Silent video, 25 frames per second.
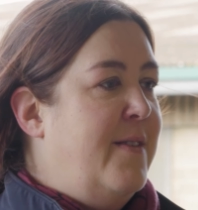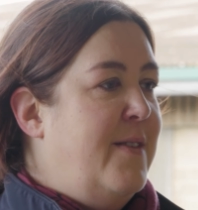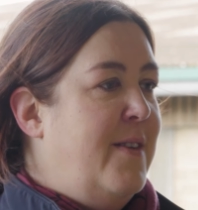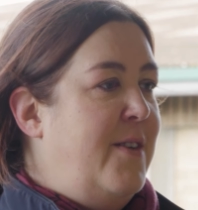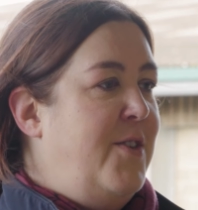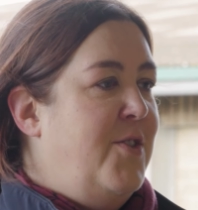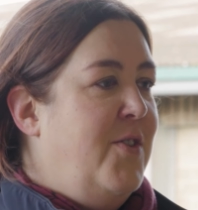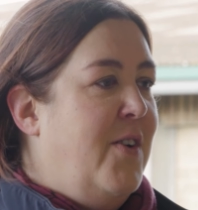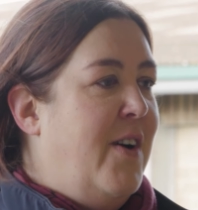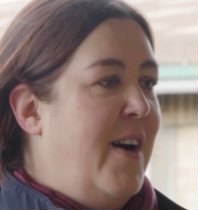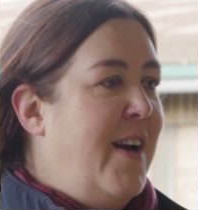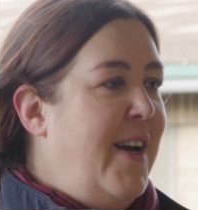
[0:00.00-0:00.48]
So
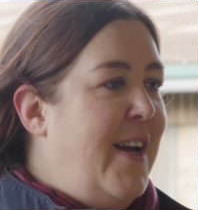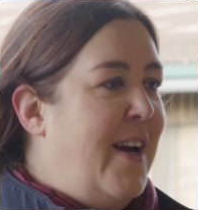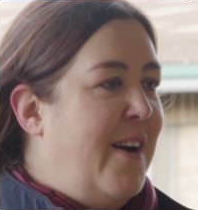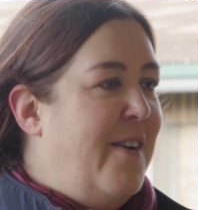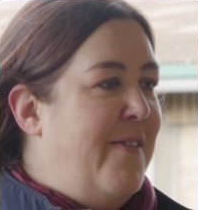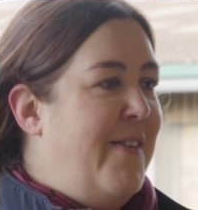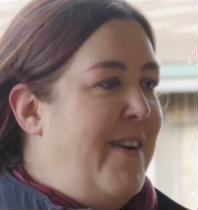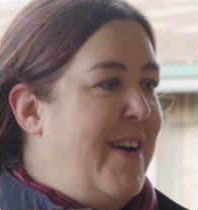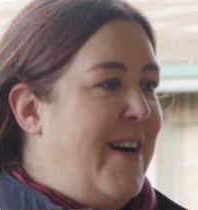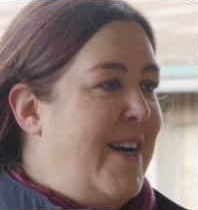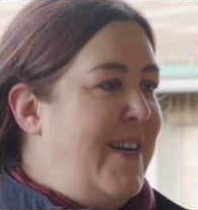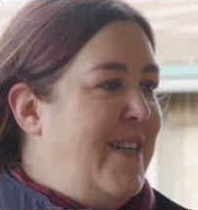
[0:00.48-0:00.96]
try and get
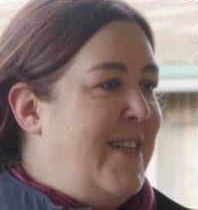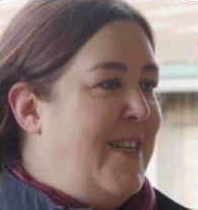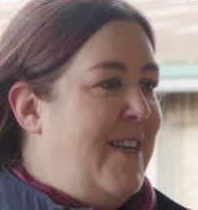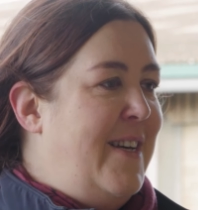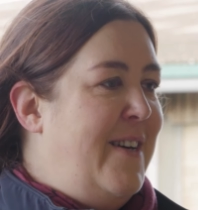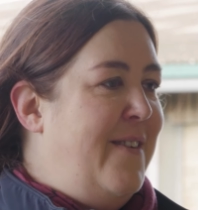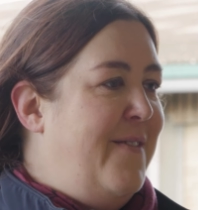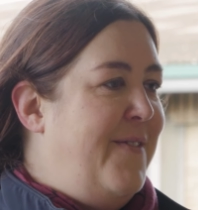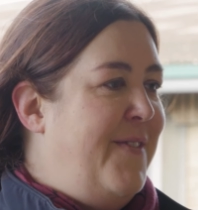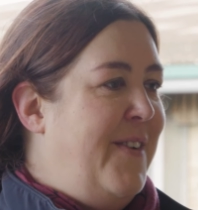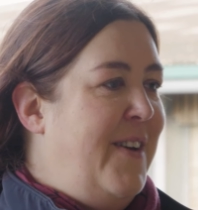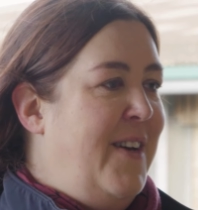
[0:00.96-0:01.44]

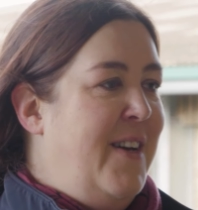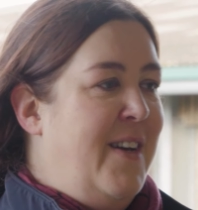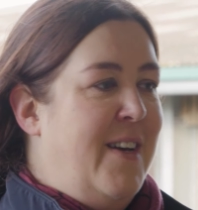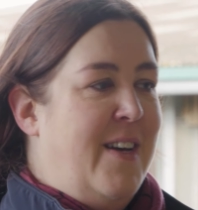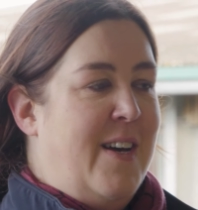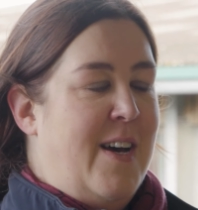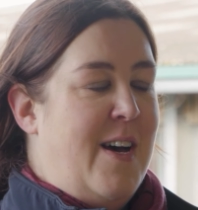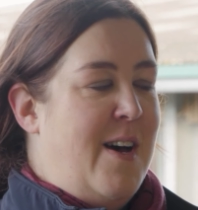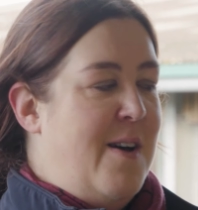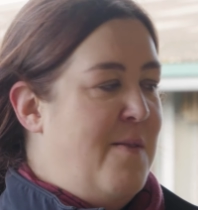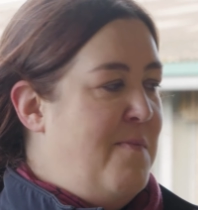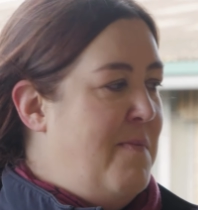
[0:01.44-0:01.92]
creative,
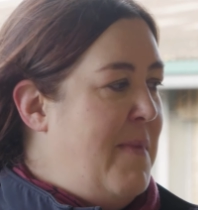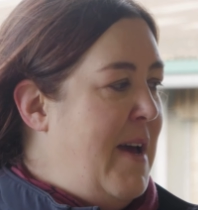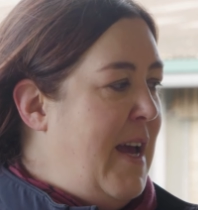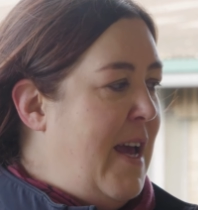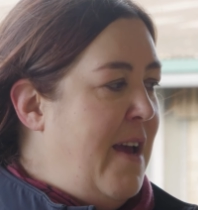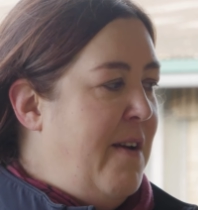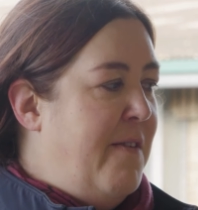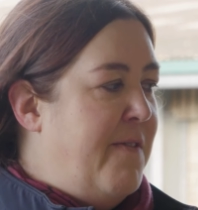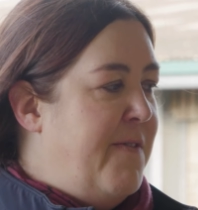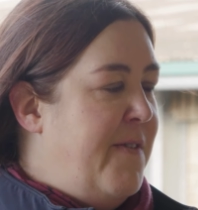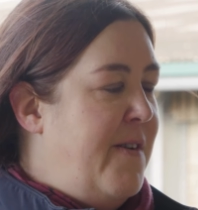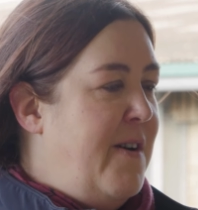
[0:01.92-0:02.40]

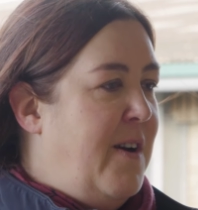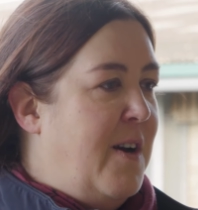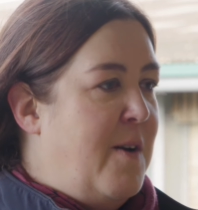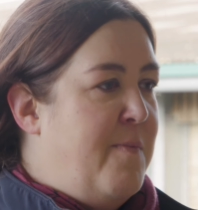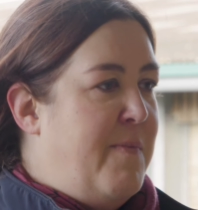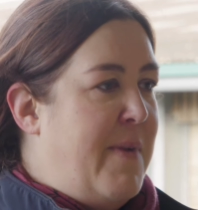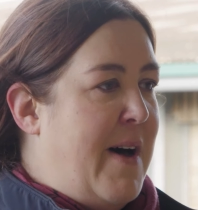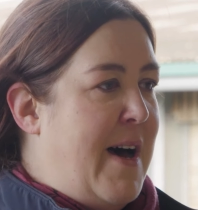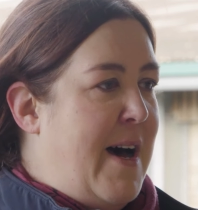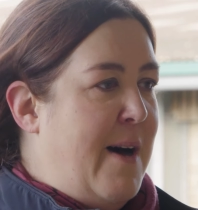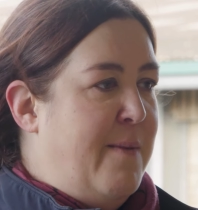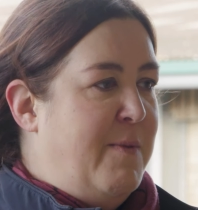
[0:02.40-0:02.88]
making fruit
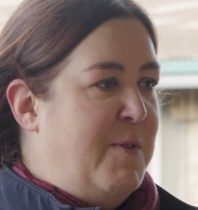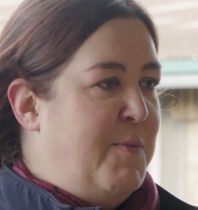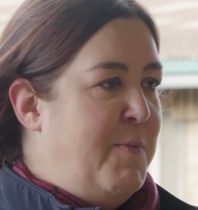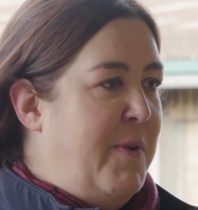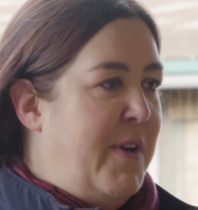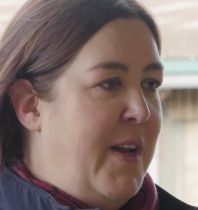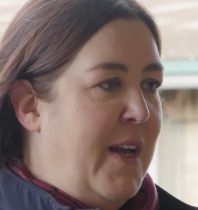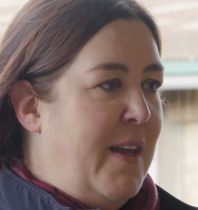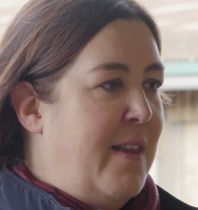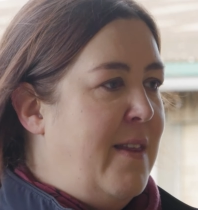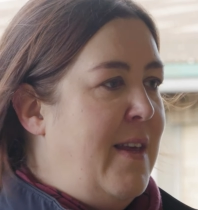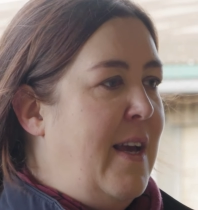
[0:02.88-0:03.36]
kebabs,
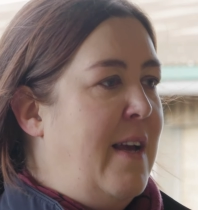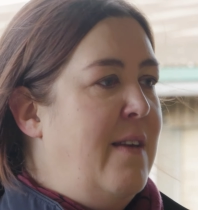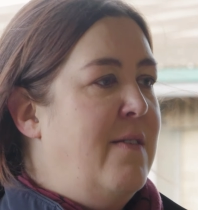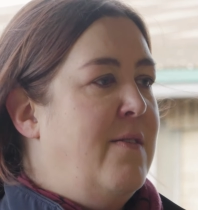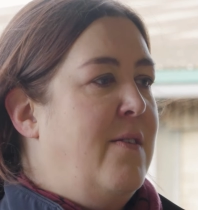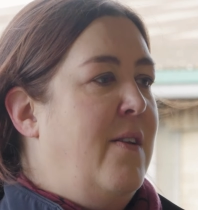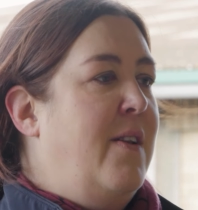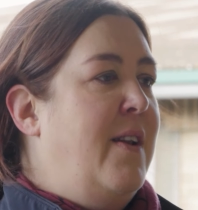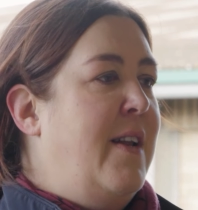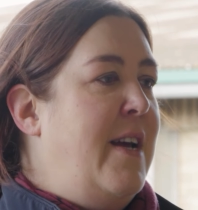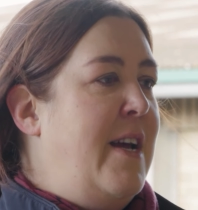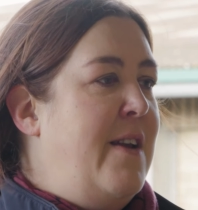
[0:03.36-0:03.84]
putting things
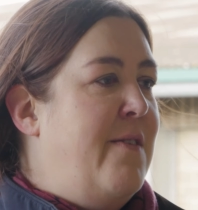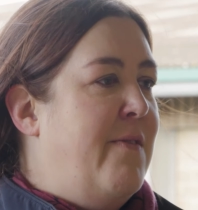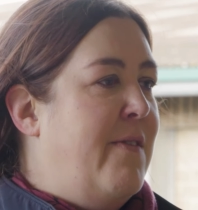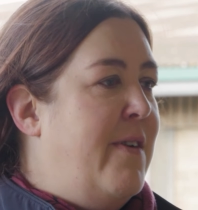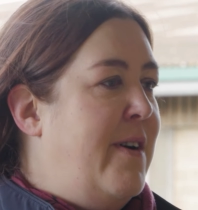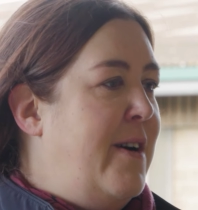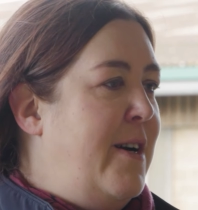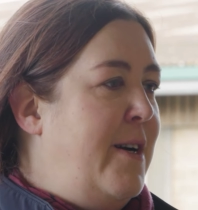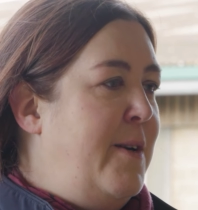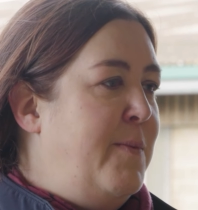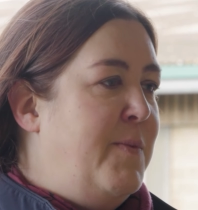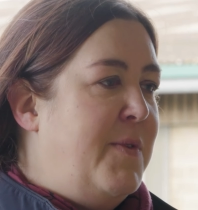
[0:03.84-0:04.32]
on lead
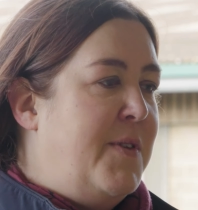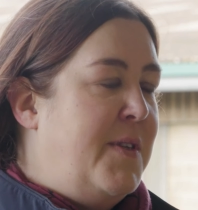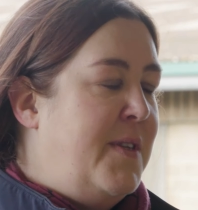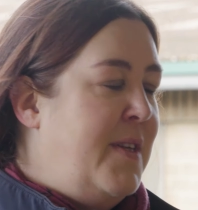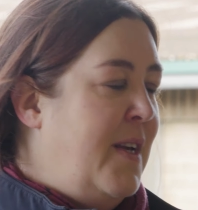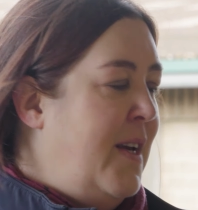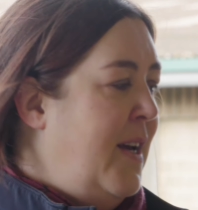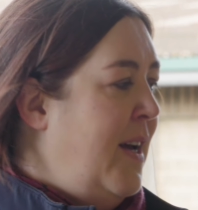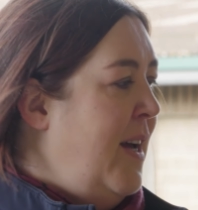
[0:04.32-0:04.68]
ropes,